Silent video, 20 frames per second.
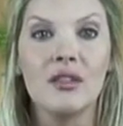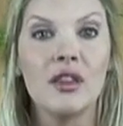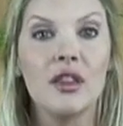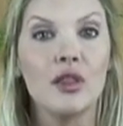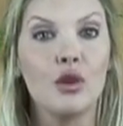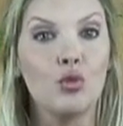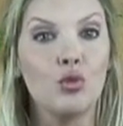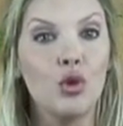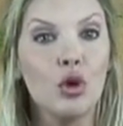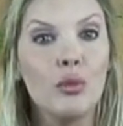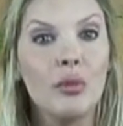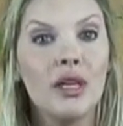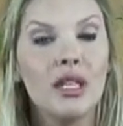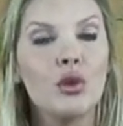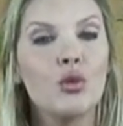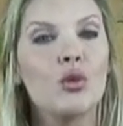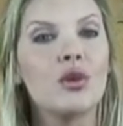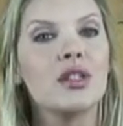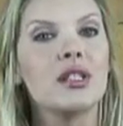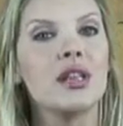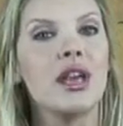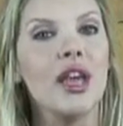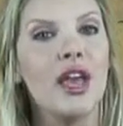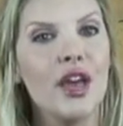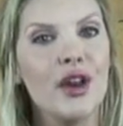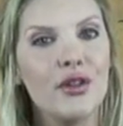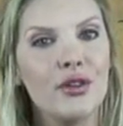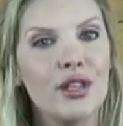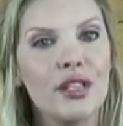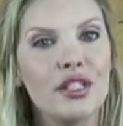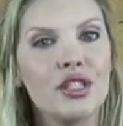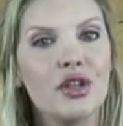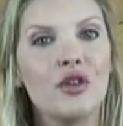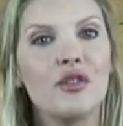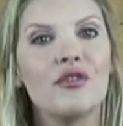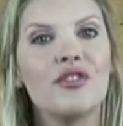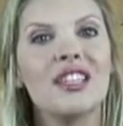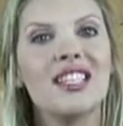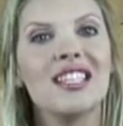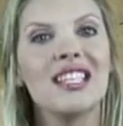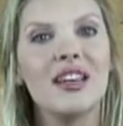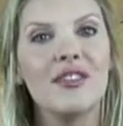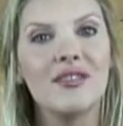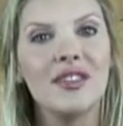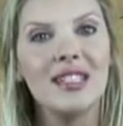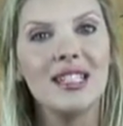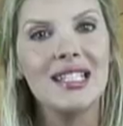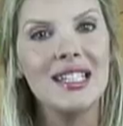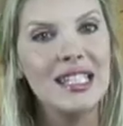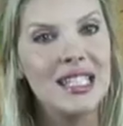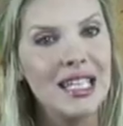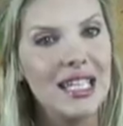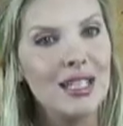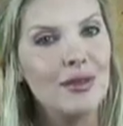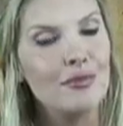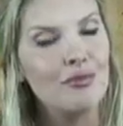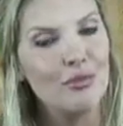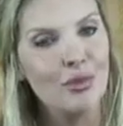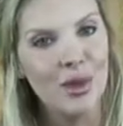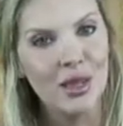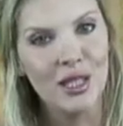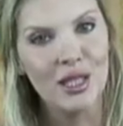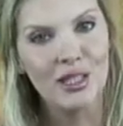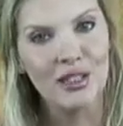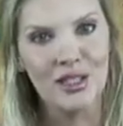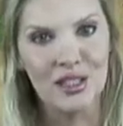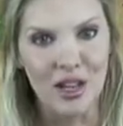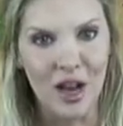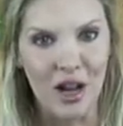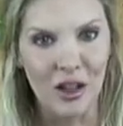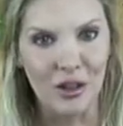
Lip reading: that the woman was heiress of $17 million.